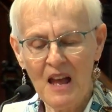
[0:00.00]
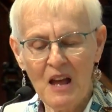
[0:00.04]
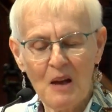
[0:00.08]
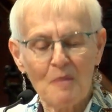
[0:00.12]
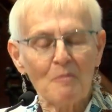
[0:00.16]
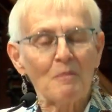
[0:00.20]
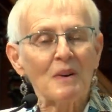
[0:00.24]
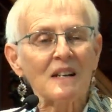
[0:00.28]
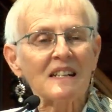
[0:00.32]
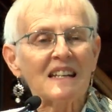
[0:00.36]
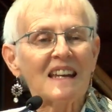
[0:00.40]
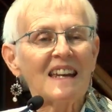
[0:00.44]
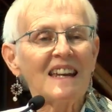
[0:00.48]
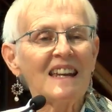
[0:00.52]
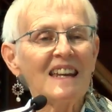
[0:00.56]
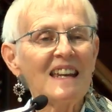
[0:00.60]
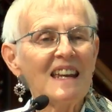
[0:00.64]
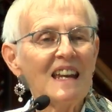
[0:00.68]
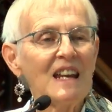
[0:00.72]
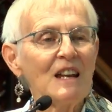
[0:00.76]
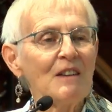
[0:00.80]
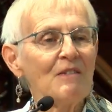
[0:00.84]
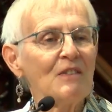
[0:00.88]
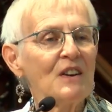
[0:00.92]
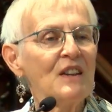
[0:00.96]
But
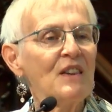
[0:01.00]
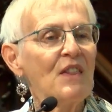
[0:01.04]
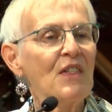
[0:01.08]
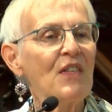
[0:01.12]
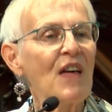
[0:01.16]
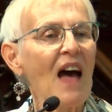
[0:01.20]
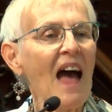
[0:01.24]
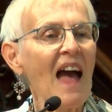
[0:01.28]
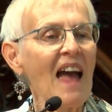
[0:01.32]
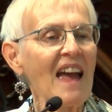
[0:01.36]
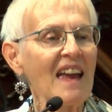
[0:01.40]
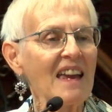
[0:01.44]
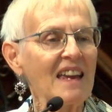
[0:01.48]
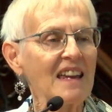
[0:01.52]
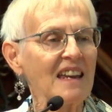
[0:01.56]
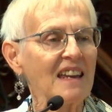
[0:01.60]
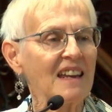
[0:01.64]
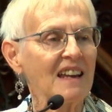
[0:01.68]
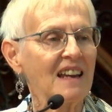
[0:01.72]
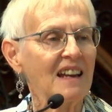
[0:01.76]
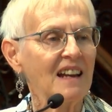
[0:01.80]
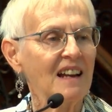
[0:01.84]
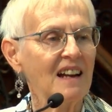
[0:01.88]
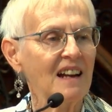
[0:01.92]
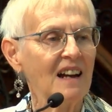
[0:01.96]
even they
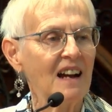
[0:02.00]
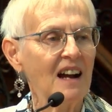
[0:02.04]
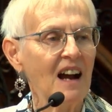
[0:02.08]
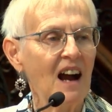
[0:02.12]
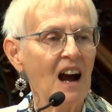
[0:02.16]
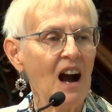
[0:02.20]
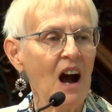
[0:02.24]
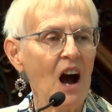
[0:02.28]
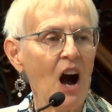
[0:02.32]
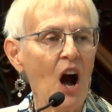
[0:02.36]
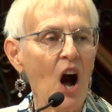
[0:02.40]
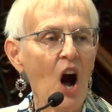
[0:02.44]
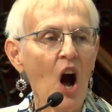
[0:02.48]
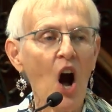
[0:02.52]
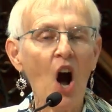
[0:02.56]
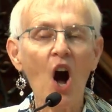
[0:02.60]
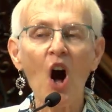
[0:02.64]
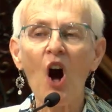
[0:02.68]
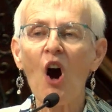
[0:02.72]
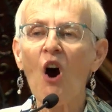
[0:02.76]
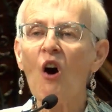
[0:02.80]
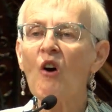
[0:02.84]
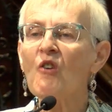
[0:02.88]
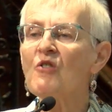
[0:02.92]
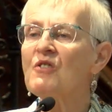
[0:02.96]

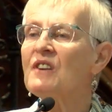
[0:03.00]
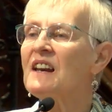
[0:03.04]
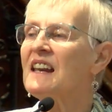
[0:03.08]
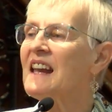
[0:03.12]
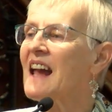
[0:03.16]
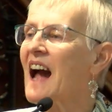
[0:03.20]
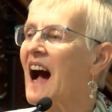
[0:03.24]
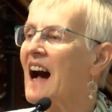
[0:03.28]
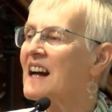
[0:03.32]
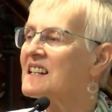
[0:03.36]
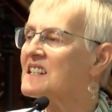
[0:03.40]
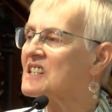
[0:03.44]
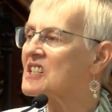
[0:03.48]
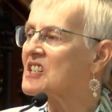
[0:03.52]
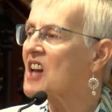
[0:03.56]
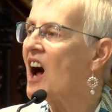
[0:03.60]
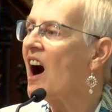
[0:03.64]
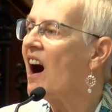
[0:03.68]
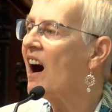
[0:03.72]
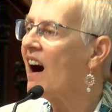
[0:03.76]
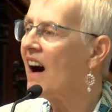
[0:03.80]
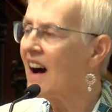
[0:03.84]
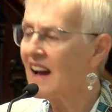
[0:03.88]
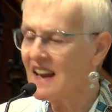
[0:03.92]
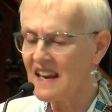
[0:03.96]
are only a
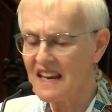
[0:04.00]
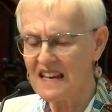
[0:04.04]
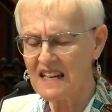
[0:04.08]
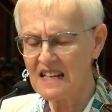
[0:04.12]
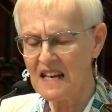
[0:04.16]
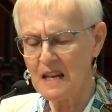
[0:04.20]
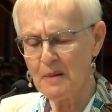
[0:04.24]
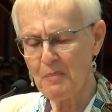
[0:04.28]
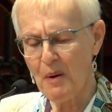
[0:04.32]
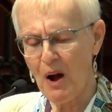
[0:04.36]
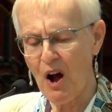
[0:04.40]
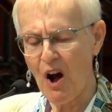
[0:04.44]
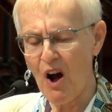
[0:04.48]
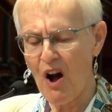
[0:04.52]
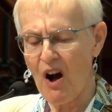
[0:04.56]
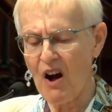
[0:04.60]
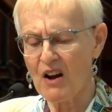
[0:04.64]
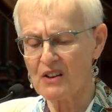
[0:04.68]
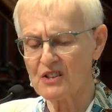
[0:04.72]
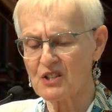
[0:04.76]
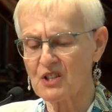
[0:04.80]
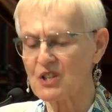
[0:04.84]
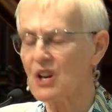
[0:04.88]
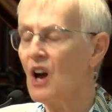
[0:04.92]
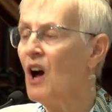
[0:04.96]
tiny
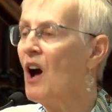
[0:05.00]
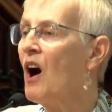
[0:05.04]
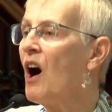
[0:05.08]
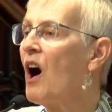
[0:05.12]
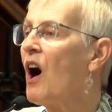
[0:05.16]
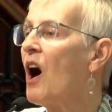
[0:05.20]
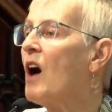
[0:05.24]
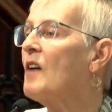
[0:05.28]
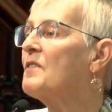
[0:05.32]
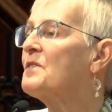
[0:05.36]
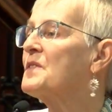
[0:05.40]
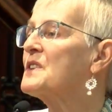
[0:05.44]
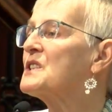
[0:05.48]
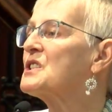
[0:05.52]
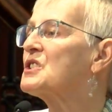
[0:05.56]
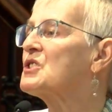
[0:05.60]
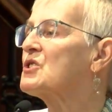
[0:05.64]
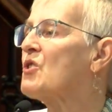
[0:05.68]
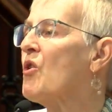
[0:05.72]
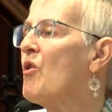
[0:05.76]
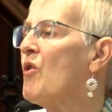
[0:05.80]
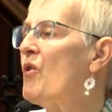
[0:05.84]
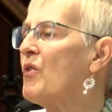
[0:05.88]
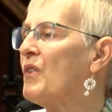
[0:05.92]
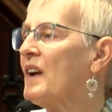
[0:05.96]
part of the
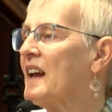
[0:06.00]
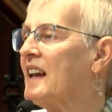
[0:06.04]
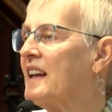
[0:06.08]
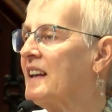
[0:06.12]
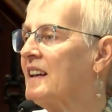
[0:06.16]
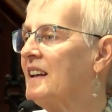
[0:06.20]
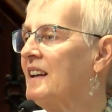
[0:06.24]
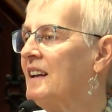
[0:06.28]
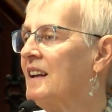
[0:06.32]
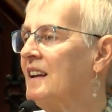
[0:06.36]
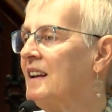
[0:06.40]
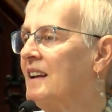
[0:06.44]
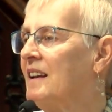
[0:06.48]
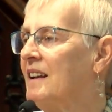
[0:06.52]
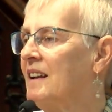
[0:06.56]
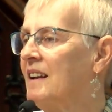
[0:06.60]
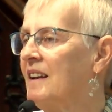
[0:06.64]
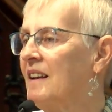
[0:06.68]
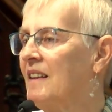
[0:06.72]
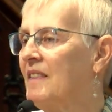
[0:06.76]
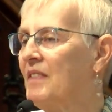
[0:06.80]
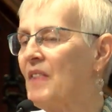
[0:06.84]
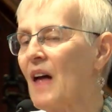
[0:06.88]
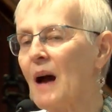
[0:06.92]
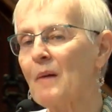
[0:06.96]
story
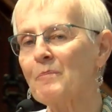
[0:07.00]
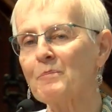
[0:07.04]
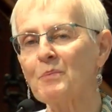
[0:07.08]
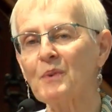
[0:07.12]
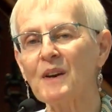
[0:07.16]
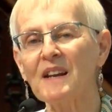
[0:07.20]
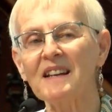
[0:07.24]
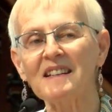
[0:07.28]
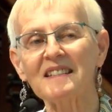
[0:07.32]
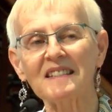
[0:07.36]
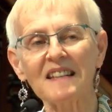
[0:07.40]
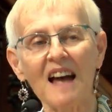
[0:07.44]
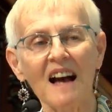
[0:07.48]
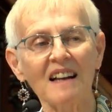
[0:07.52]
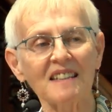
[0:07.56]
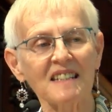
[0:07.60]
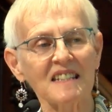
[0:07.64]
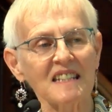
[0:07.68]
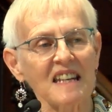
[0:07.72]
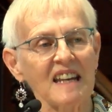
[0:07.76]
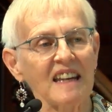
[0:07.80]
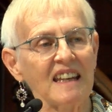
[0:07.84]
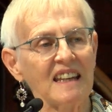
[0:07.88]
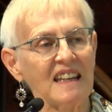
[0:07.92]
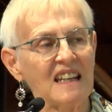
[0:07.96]
that brings us
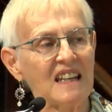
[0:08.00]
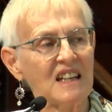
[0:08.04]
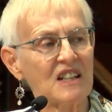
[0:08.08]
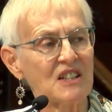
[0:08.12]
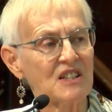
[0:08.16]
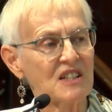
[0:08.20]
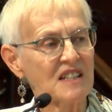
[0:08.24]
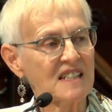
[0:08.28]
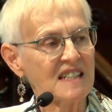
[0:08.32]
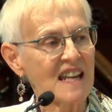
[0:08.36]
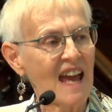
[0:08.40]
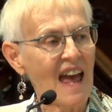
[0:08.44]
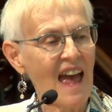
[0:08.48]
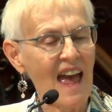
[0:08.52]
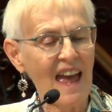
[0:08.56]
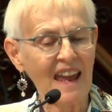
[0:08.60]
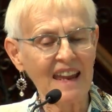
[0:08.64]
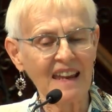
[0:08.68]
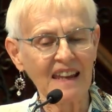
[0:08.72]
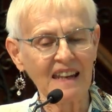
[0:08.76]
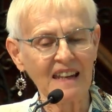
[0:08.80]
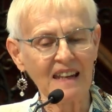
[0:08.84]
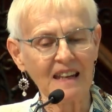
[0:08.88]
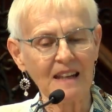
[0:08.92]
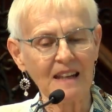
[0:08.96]
here today.